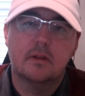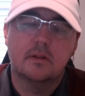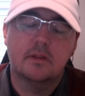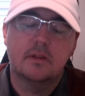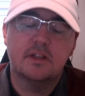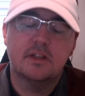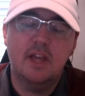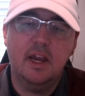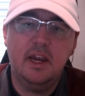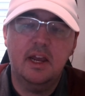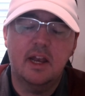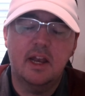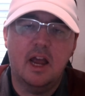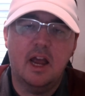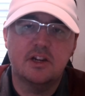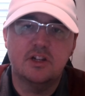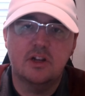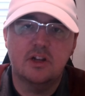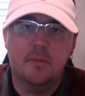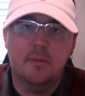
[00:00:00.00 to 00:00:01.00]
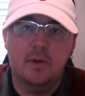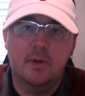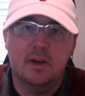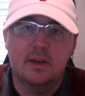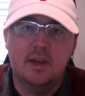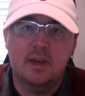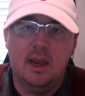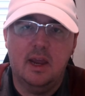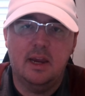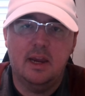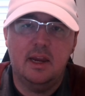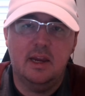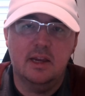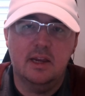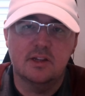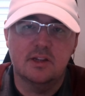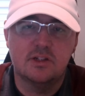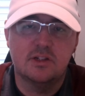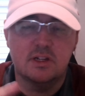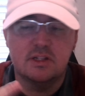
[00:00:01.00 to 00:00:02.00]
The second action I'm going to take
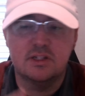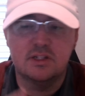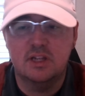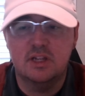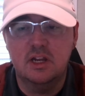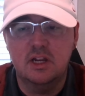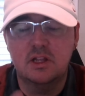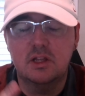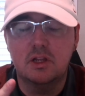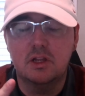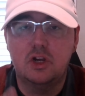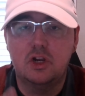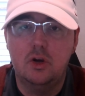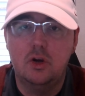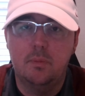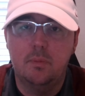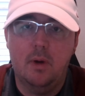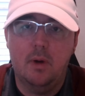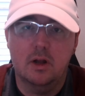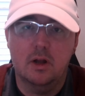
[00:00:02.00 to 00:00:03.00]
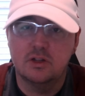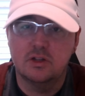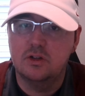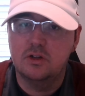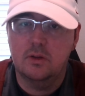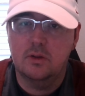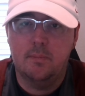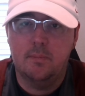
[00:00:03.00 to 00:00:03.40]
is to send coupons to the